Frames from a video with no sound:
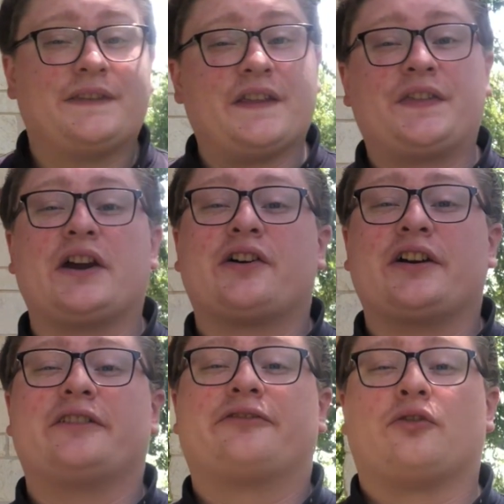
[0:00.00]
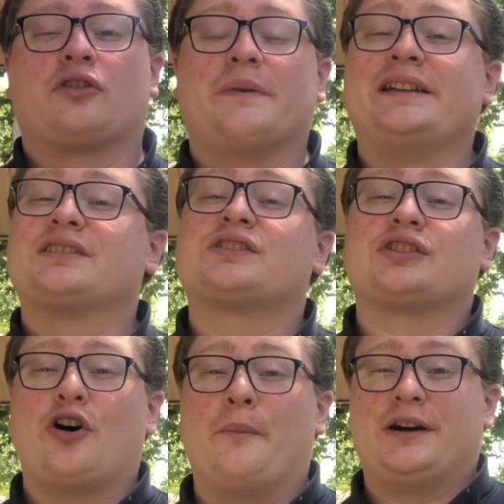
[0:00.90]
the Therian form is
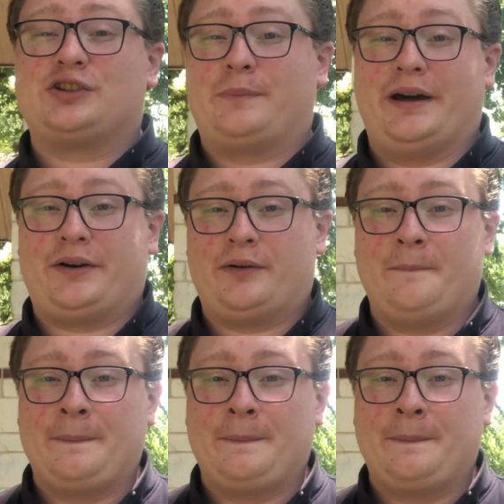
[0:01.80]
so much better.